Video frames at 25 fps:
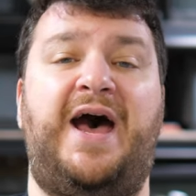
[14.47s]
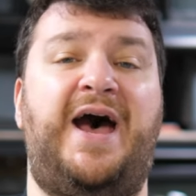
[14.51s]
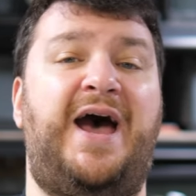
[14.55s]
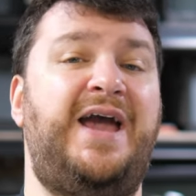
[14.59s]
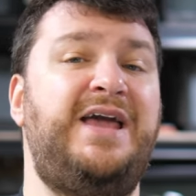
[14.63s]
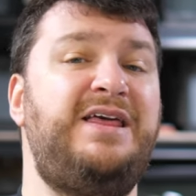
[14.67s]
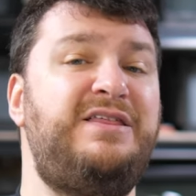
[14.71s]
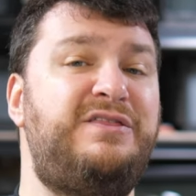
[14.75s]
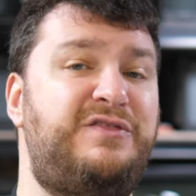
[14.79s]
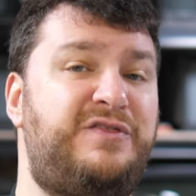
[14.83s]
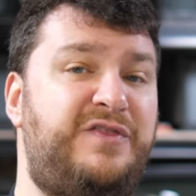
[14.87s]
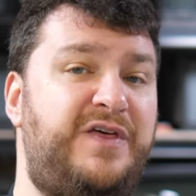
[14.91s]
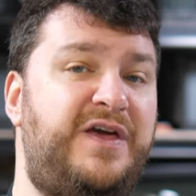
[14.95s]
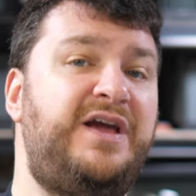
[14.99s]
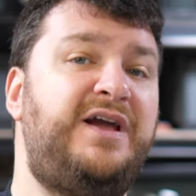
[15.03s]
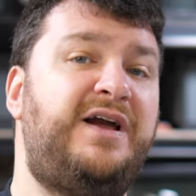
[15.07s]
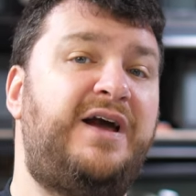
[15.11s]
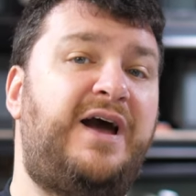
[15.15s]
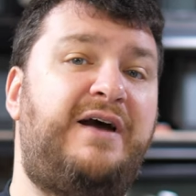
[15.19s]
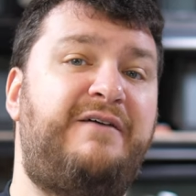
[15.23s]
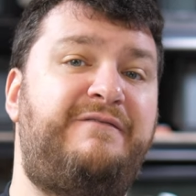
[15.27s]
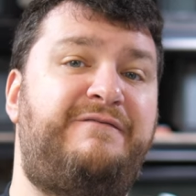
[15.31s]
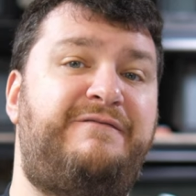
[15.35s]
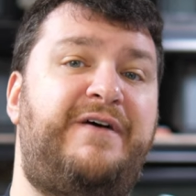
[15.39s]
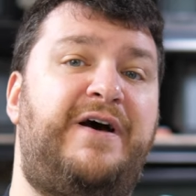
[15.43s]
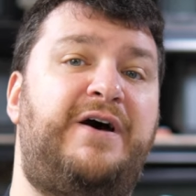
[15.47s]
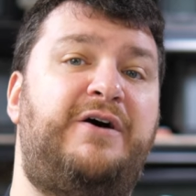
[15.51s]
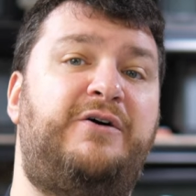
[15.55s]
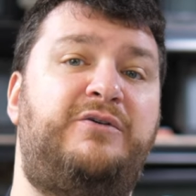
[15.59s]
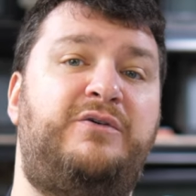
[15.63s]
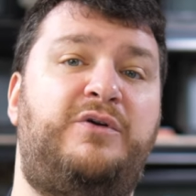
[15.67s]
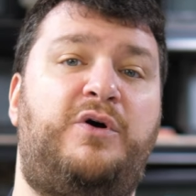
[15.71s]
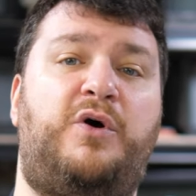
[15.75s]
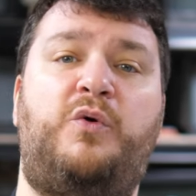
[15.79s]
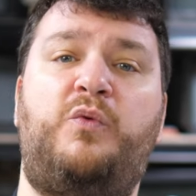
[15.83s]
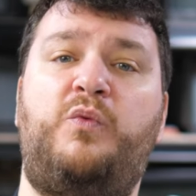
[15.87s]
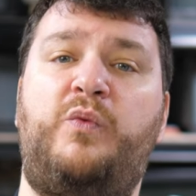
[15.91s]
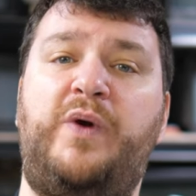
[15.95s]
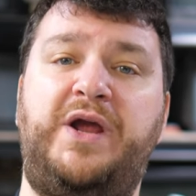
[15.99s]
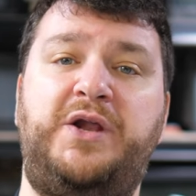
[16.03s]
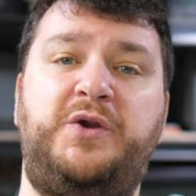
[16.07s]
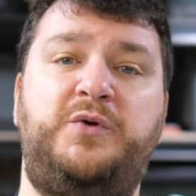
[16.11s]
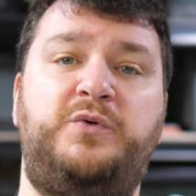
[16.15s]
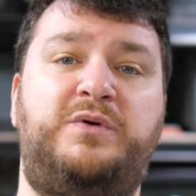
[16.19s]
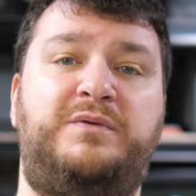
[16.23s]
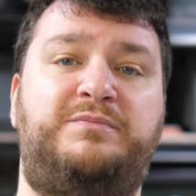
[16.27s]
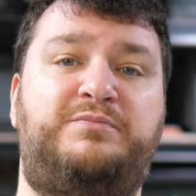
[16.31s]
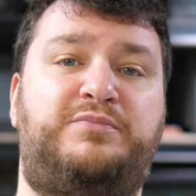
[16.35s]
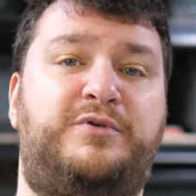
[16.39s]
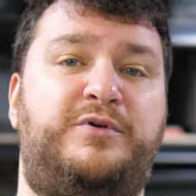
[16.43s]
I think I've found a way
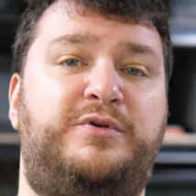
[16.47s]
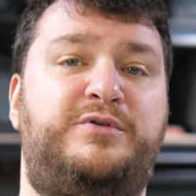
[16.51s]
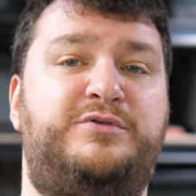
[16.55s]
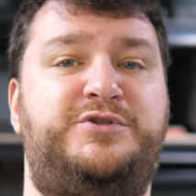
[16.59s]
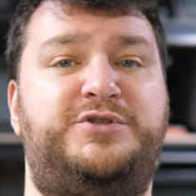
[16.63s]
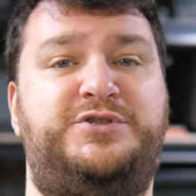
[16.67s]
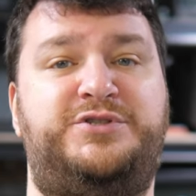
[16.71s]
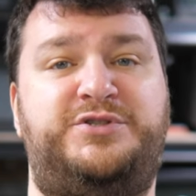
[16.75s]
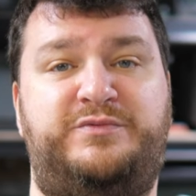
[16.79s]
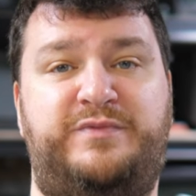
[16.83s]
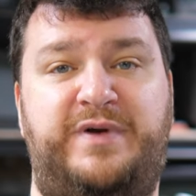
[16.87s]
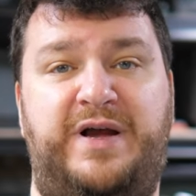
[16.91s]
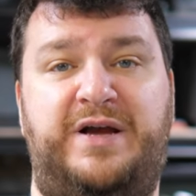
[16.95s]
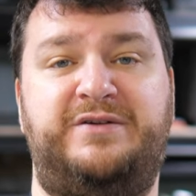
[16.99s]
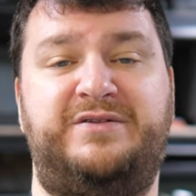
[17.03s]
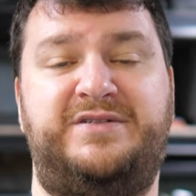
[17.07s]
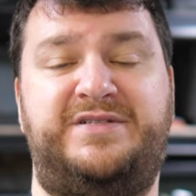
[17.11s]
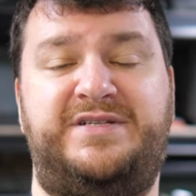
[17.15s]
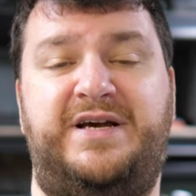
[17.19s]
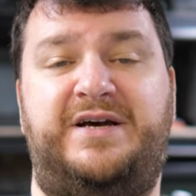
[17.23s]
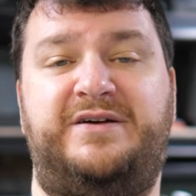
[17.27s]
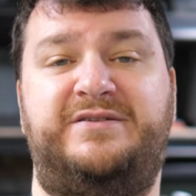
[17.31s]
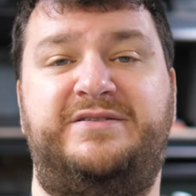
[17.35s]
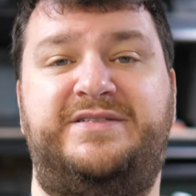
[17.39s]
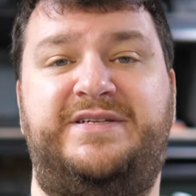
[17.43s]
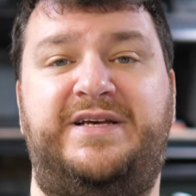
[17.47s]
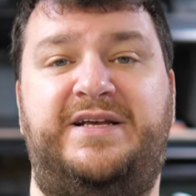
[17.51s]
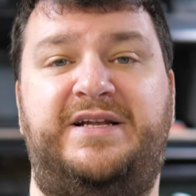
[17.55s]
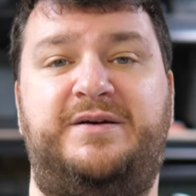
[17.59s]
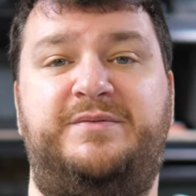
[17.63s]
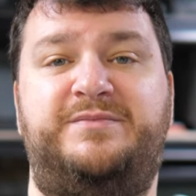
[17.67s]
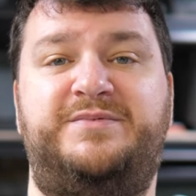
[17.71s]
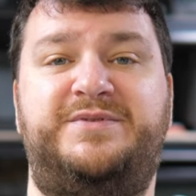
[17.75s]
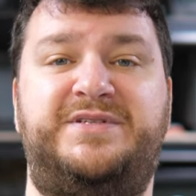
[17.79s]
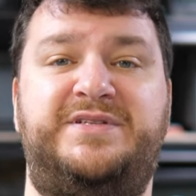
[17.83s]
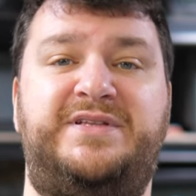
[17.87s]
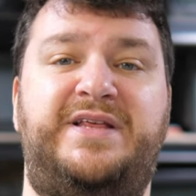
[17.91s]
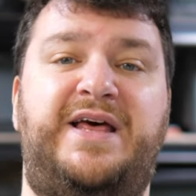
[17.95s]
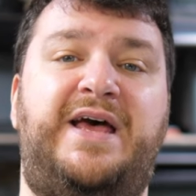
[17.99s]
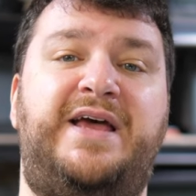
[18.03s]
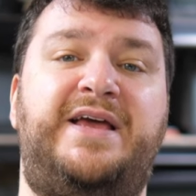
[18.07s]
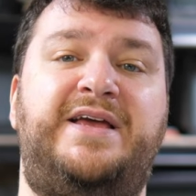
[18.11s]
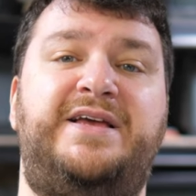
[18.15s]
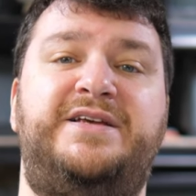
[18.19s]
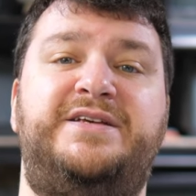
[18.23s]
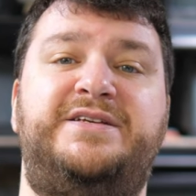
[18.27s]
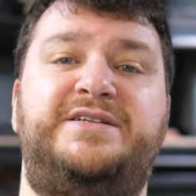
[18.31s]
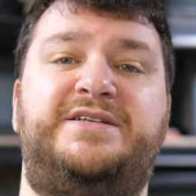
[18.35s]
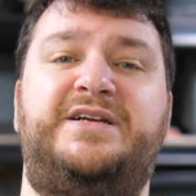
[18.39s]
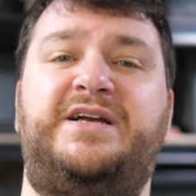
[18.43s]
to approach surround sound setups
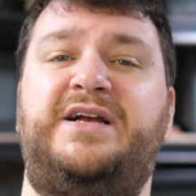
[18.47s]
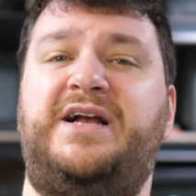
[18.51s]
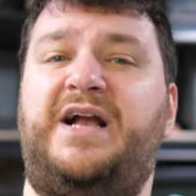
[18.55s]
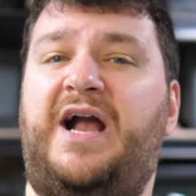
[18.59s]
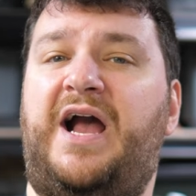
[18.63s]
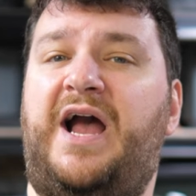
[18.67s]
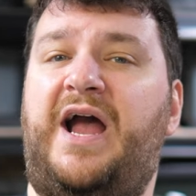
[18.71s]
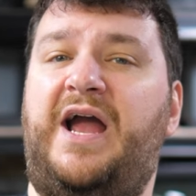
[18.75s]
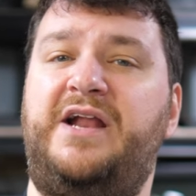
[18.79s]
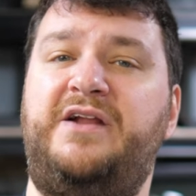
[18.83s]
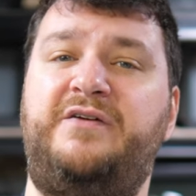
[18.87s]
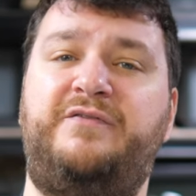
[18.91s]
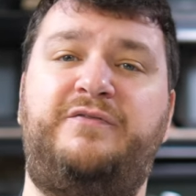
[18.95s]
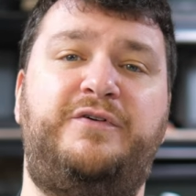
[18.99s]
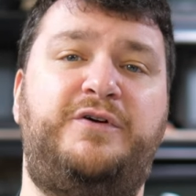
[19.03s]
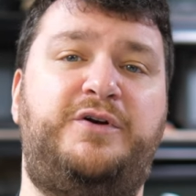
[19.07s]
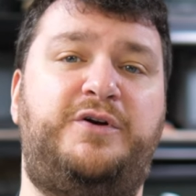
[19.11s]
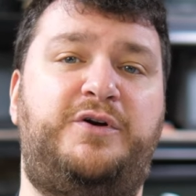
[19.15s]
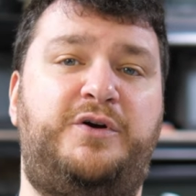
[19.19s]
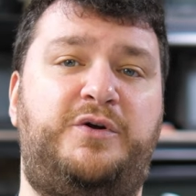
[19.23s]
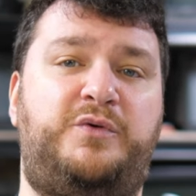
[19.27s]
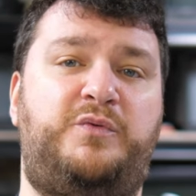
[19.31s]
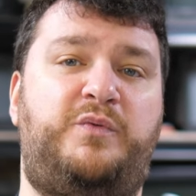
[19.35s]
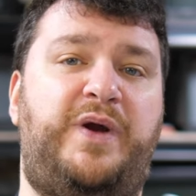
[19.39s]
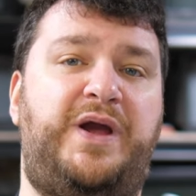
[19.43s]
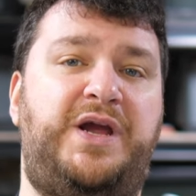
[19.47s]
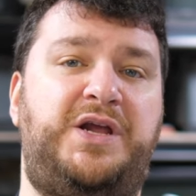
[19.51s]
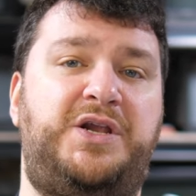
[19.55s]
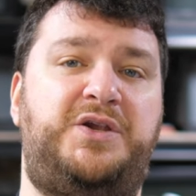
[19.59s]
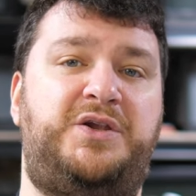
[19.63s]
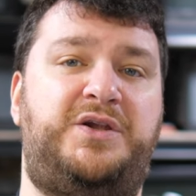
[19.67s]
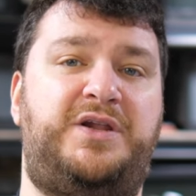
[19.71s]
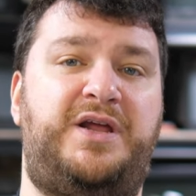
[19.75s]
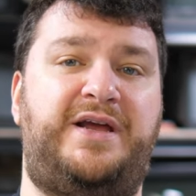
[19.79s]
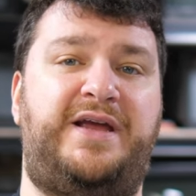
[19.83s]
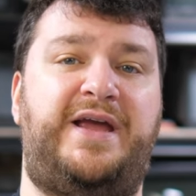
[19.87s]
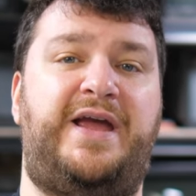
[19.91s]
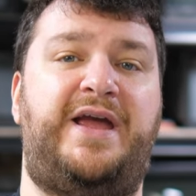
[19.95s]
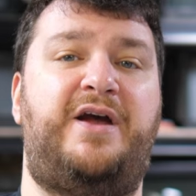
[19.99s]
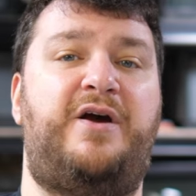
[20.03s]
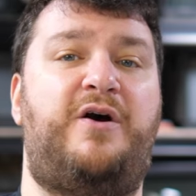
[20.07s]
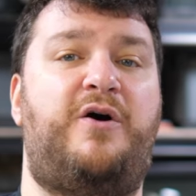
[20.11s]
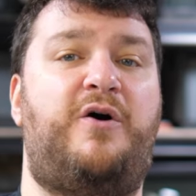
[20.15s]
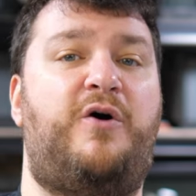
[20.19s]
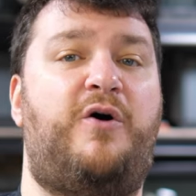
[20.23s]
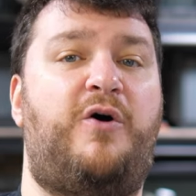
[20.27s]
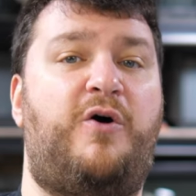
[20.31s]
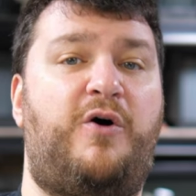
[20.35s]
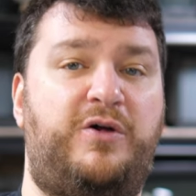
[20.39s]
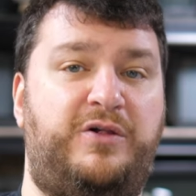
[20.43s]
that is kind of a good way to get
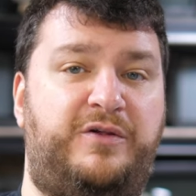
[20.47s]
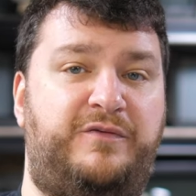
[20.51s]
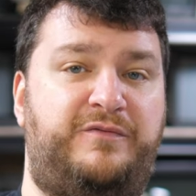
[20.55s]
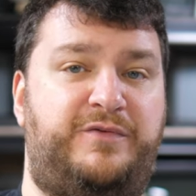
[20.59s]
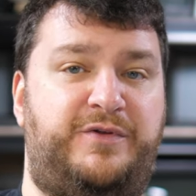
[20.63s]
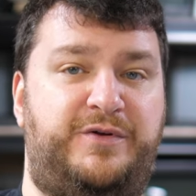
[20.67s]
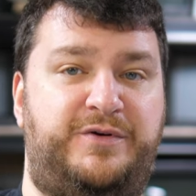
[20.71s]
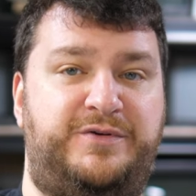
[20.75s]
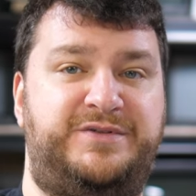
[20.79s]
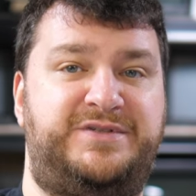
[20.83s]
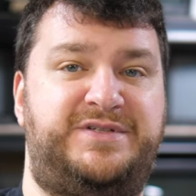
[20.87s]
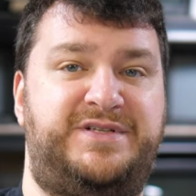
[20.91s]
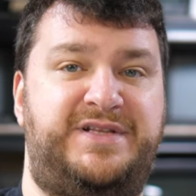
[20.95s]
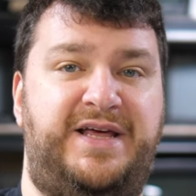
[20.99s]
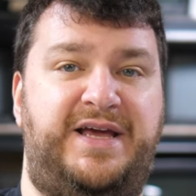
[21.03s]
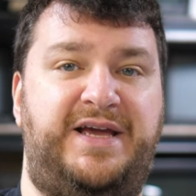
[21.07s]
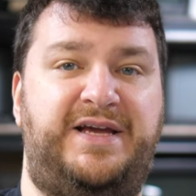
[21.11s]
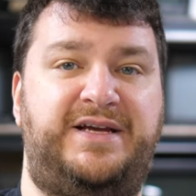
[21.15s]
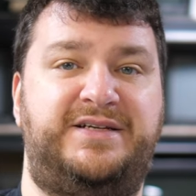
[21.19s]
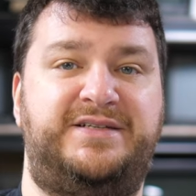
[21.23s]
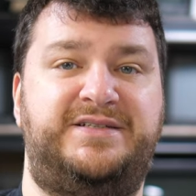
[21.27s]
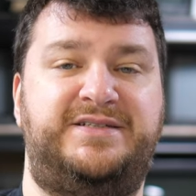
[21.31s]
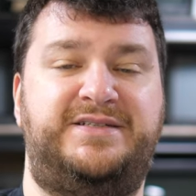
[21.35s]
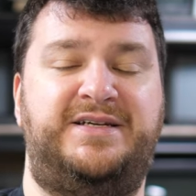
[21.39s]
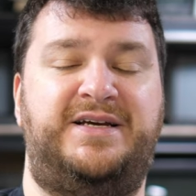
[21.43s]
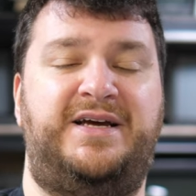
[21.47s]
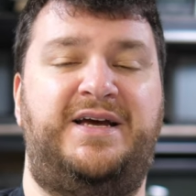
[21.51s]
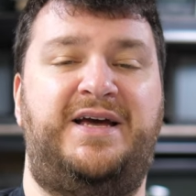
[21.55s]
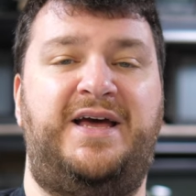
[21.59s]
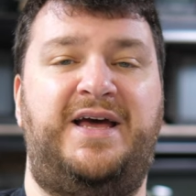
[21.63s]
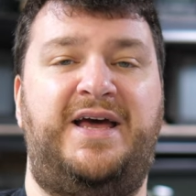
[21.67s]
all of those things.